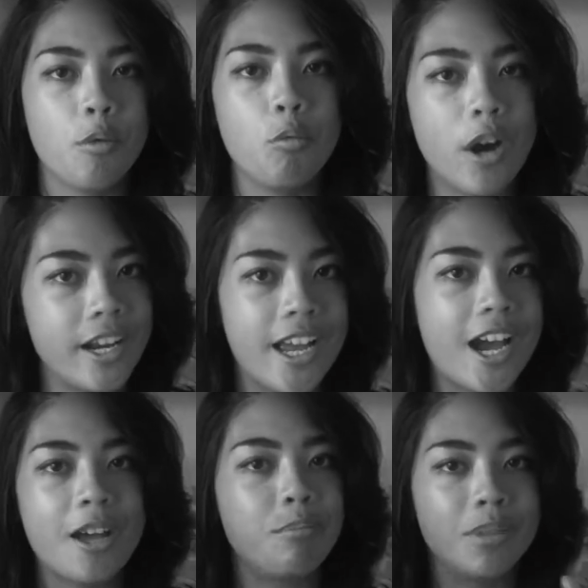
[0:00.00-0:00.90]
white
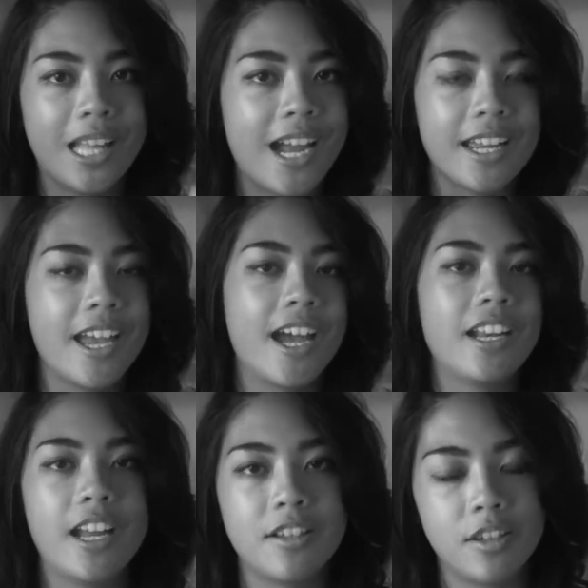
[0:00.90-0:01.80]
hat, black
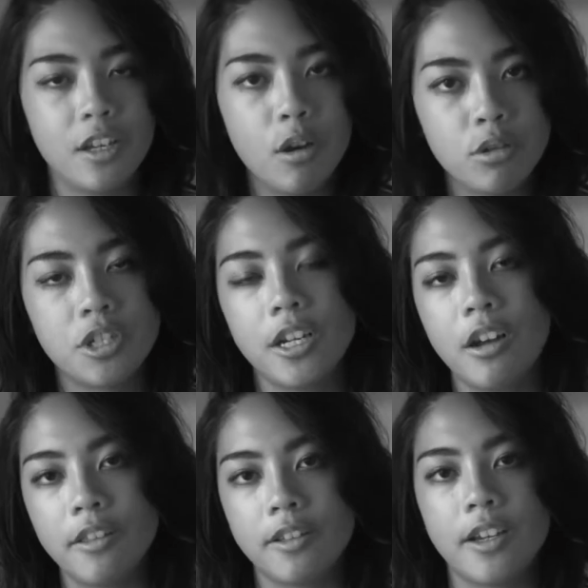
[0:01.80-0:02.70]
hat SEO shit
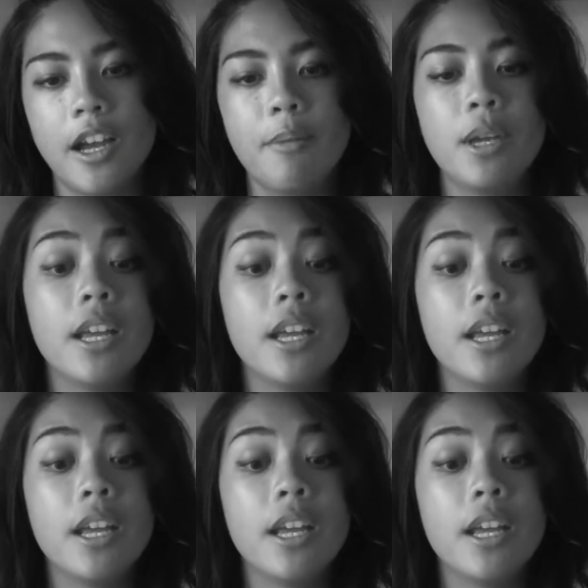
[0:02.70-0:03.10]
all the time.